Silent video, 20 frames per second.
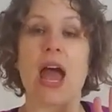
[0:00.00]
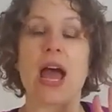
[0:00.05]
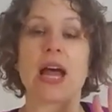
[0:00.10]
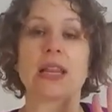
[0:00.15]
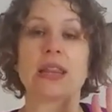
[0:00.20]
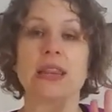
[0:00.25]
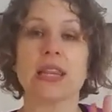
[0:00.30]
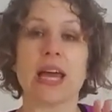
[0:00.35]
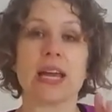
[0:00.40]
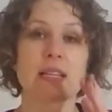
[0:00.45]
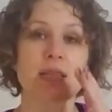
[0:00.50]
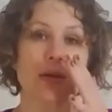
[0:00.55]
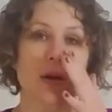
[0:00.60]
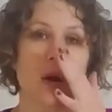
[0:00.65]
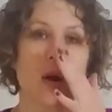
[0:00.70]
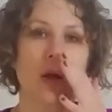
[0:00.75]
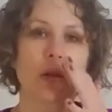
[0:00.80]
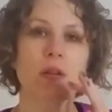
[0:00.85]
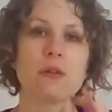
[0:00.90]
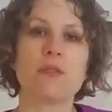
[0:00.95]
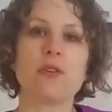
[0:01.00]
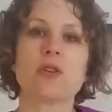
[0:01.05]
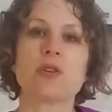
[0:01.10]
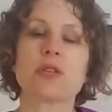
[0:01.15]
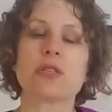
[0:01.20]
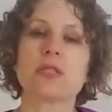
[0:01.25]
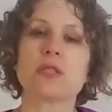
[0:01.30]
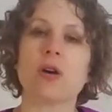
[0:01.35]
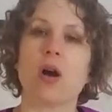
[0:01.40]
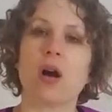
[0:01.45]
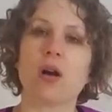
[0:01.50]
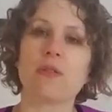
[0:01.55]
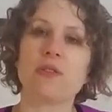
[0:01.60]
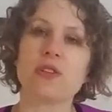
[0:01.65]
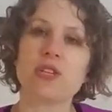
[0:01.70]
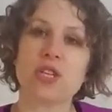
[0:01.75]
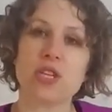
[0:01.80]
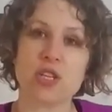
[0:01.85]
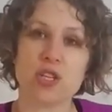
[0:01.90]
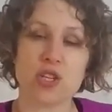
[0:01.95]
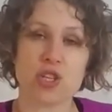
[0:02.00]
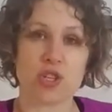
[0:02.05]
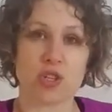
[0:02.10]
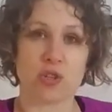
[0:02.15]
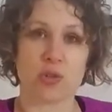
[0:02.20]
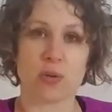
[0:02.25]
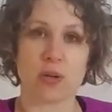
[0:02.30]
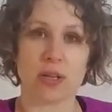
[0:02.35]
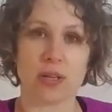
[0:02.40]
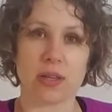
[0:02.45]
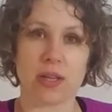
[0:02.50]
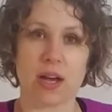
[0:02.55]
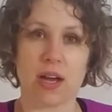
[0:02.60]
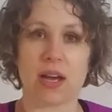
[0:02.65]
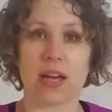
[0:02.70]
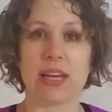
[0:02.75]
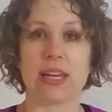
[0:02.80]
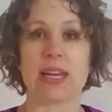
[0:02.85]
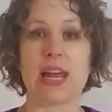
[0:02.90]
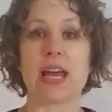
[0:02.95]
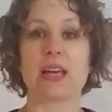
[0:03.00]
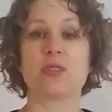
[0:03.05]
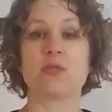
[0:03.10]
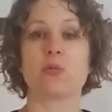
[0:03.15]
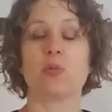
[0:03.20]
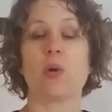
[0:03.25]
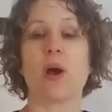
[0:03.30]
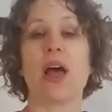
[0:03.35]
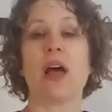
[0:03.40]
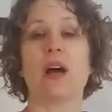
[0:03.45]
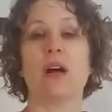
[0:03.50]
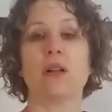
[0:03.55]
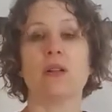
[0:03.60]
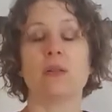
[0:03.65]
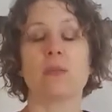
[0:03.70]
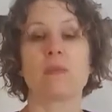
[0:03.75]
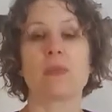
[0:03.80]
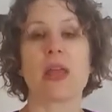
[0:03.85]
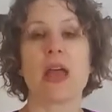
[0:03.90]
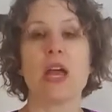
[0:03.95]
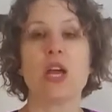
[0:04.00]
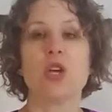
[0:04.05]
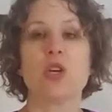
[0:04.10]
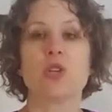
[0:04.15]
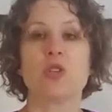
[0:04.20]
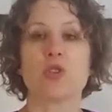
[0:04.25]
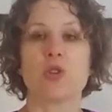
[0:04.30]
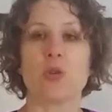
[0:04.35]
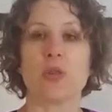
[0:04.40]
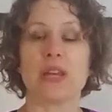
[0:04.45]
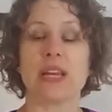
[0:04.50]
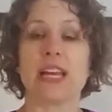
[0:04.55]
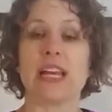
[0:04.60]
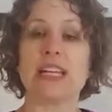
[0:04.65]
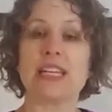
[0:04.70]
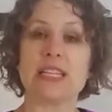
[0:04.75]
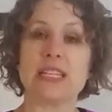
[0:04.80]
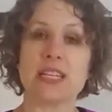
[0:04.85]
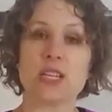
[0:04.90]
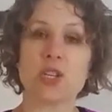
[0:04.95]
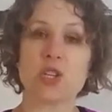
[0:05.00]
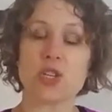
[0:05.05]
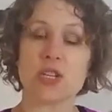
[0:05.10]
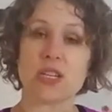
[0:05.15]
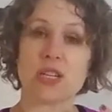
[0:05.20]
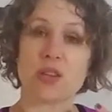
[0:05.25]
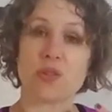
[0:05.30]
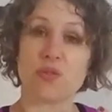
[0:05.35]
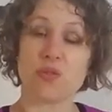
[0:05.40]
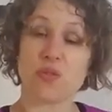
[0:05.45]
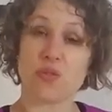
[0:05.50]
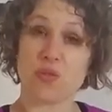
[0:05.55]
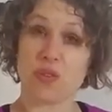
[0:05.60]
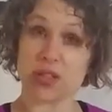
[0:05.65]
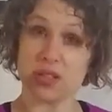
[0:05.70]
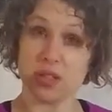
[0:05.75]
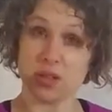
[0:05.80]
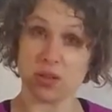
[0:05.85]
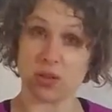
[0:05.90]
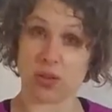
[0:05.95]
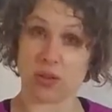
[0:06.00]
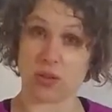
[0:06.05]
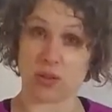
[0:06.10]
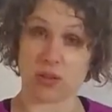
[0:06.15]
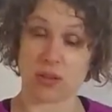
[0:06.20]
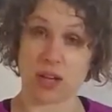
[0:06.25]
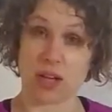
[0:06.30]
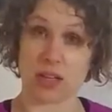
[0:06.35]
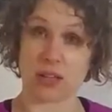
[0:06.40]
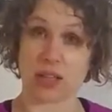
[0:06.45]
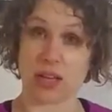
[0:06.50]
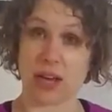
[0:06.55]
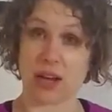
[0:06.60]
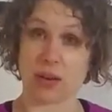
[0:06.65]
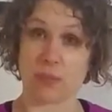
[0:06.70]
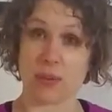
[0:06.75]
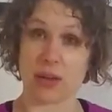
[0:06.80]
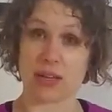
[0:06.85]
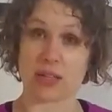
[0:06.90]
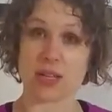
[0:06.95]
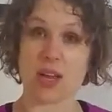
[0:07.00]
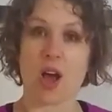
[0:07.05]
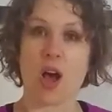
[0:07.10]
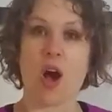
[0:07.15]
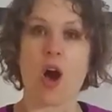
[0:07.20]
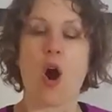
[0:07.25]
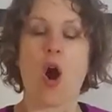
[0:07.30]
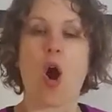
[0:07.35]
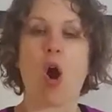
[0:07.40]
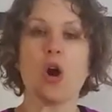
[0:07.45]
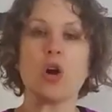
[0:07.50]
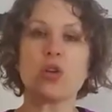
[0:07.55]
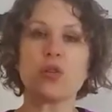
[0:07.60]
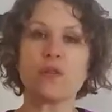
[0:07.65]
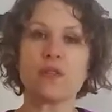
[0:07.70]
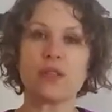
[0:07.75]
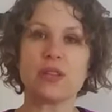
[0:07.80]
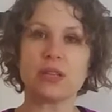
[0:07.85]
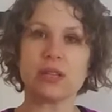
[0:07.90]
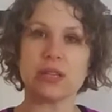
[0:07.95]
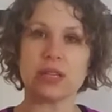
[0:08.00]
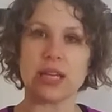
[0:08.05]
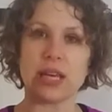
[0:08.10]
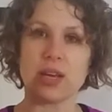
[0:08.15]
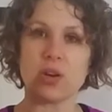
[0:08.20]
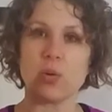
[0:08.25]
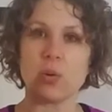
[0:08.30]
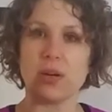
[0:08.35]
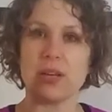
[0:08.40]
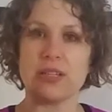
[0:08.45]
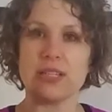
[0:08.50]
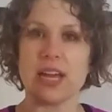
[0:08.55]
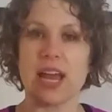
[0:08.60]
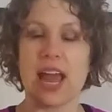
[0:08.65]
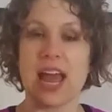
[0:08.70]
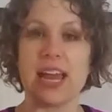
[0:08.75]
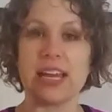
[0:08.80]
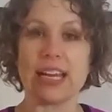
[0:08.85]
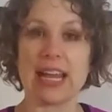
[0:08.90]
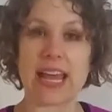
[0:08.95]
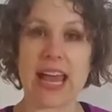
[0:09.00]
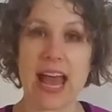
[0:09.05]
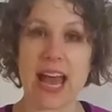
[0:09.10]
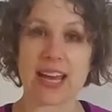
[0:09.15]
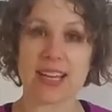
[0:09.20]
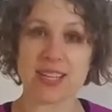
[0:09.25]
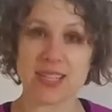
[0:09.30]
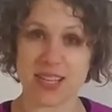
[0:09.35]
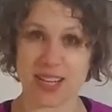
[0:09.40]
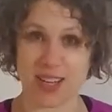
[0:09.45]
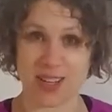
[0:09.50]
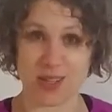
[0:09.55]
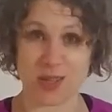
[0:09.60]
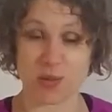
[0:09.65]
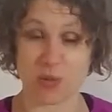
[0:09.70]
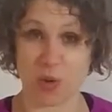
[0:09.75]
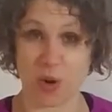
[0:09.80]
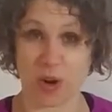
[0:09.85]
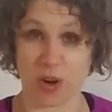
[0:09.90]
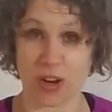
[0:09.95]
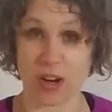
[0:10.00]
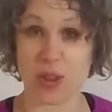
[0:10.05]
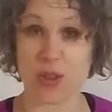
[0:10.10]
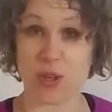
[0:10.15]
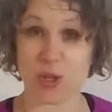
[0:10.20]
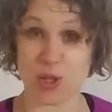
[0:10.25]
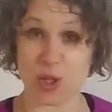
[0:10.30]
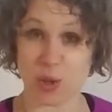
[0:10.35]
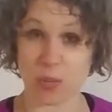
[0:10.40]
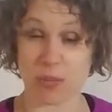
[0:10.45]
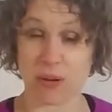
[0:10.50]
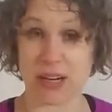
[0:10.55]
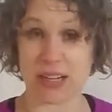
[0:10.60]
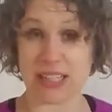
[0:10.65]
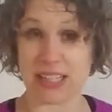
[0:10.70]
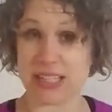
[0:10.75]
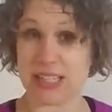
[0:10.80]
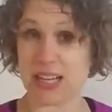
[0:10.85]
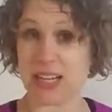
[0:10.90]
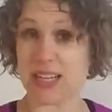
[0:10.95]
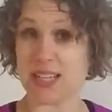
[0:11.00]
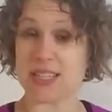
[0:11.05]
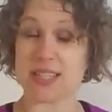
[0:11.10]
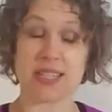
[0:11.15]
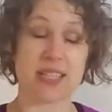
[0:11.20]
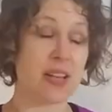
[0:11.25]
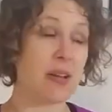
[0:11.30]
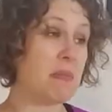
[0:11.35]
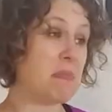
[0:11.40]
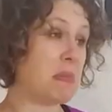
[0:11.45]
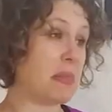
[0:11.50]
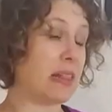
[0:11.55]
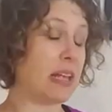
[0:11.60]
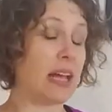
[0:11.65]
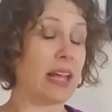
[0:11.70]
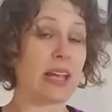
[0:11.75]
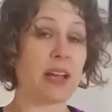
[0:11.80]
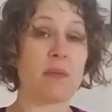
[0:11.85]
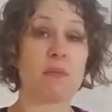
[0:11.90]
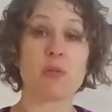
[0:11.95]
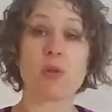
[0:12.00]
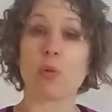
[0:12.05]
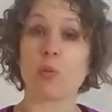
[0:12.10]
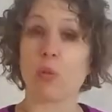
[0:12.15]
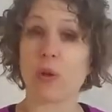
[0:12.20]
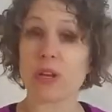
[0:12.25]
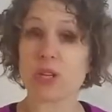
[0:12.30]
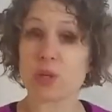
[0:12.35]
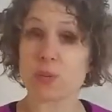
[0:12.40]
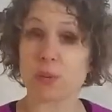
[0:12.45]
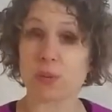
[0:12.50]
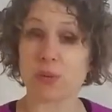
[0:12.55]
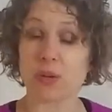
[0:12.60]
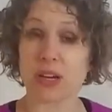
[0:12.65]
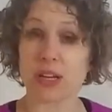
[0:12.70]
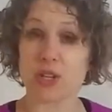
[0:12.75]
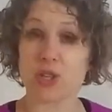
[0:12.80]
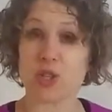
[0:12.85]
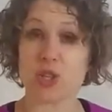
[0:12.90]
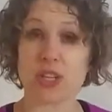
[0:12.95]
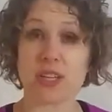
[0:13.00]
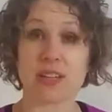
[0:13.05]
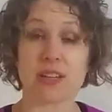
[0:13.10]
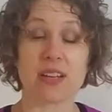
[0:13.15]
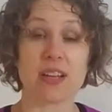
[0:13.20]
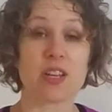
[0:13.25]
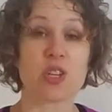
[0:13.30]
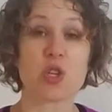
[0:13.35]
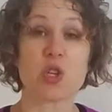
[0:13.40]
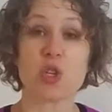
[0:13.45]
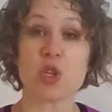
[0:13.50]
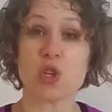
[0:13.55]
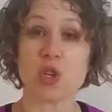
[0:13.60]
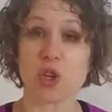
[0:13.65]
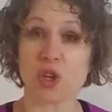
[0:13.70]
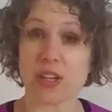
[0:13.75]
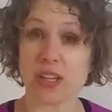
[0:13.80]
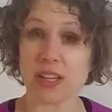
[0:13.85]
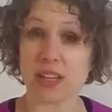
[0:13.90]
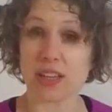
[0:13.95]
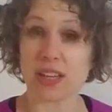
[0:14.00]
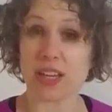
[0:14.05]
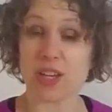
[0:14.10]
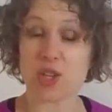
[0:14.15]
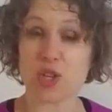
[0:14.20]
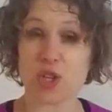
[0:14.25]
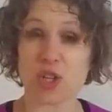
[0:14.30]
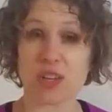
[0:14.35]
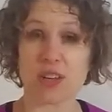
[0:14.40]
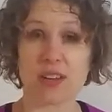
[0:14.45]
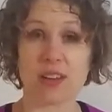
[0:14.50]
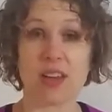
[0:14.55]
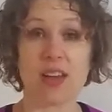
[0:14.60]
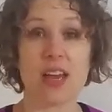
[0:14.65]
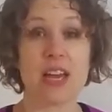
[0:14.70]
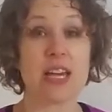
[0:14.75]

lets all of your soft tissue align as well. So that in addition to the physical alignment, all of the liquid and gaseous work that your body does, like respiration, circulation,